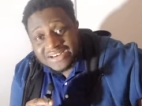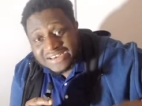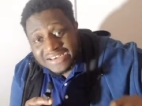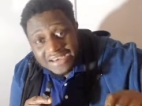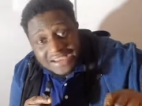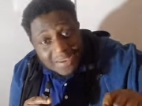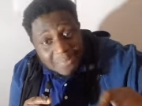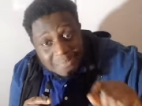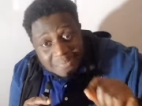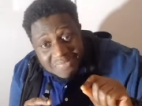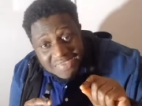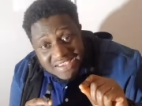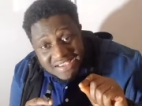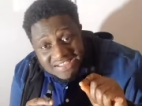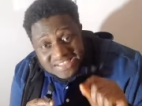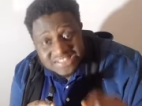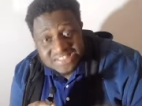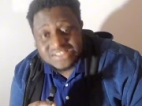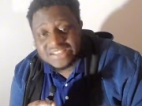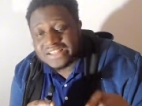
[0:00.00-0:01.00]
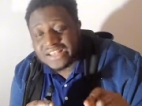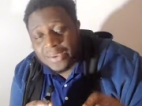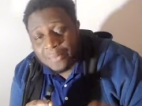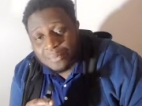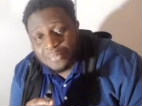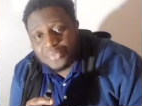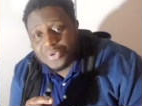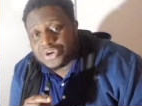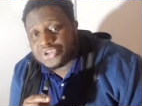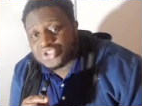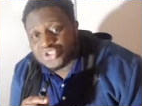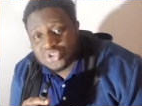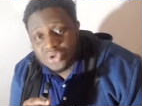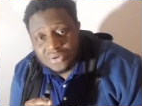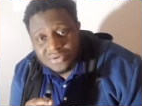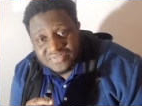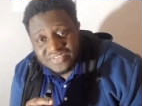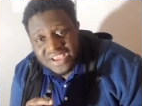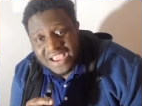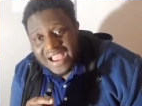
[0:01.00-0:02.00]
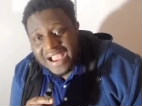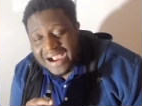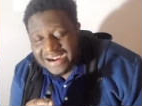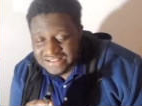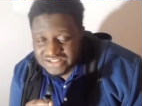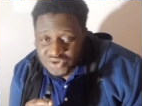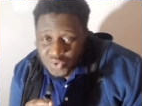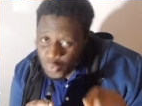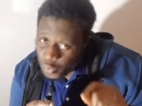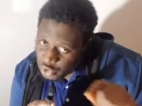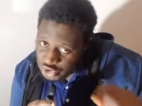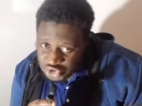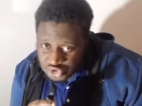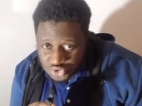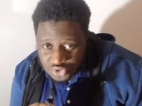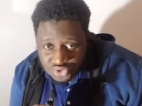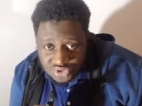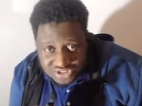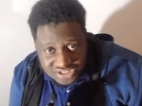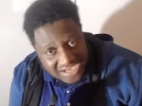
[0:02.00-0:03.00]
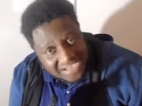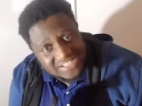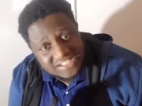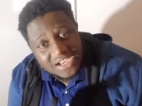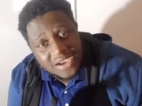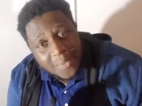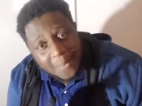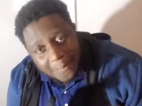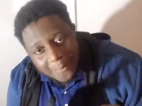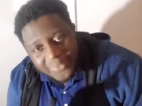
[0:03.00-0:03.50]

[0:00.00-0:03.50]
They missed the point. Some of their acting was good, yes,